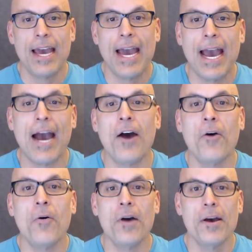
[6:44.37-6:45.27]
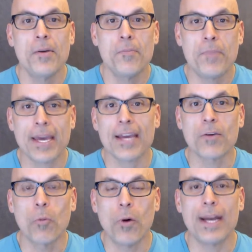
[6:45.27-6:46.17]
how big
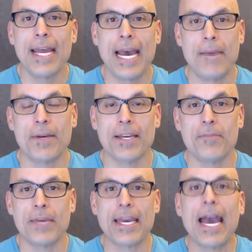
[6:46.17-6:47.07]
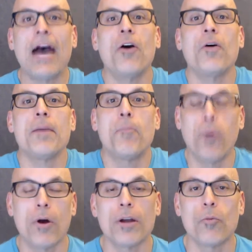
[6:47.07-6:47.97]
one habit can be, how
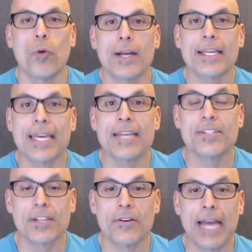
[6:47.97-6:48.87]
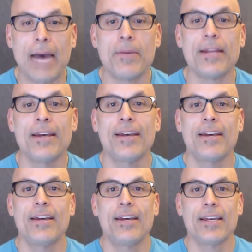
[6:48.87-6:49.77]
important one keystone habit
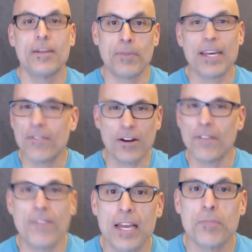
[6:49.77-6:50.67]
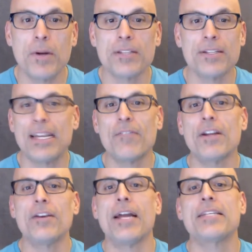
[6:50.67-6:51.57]
can be. If you're a faith person, never
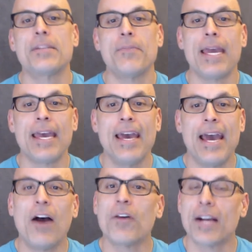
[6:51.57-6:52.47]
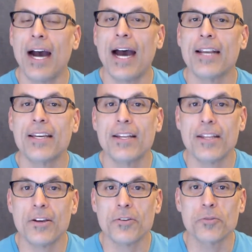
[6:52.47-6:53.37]
underestimate how God can
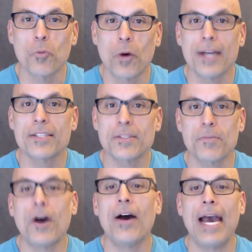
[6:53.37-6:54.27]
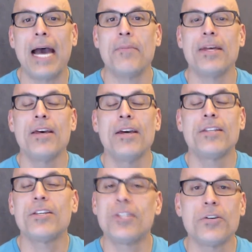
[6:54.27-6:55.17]
use one small habit
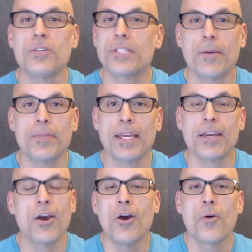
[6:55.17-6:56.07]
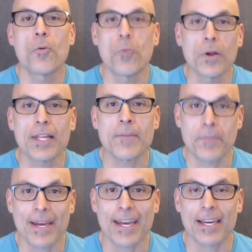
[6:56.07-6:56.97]
to do something really
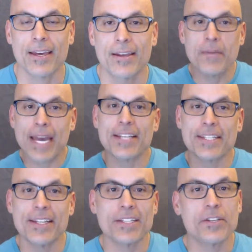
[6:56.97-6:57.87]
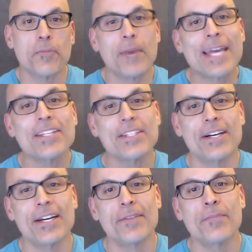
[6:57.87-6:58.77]
big. Let me ask you this. So, based
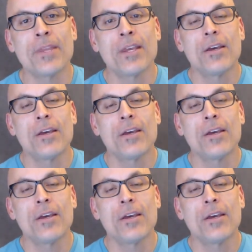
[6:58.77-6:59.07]
on